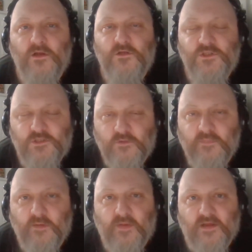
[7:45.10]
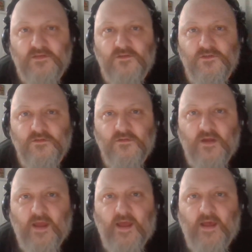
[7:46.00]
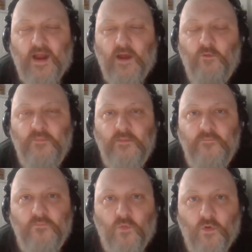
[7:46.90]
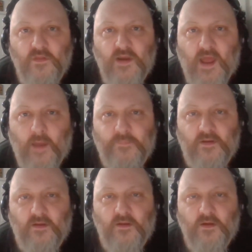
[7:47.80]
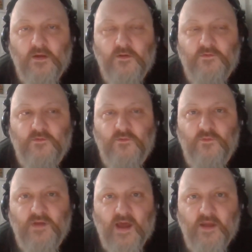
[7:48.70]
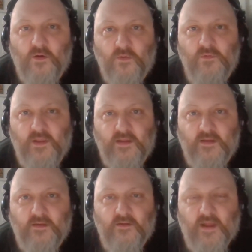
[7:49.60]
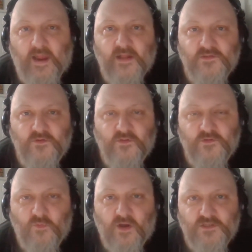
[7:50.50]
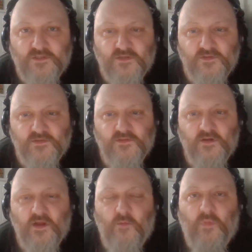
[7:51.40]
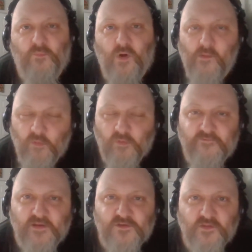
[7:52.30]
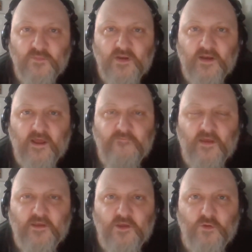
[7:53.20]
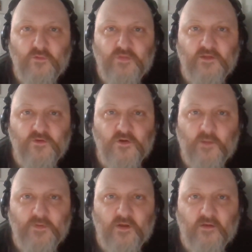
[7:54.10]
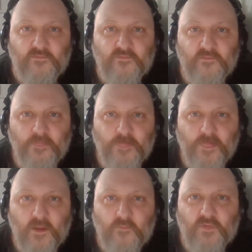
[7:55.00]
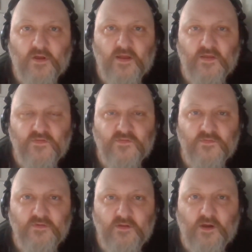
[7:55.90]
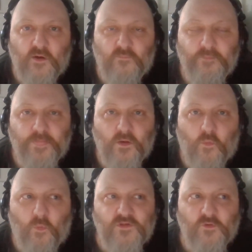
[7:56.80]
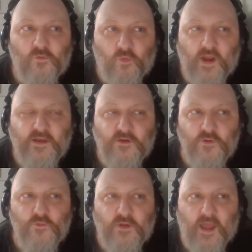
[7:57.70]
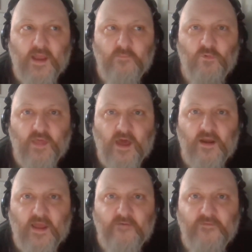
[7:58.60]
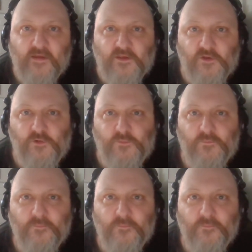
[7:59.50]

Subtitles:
Shoot me a message, and I will be more than happy to not only answer those questions, but probably feature them in an FAQ if they turn up enough. Because, you know, what's a great new game without an FAQ?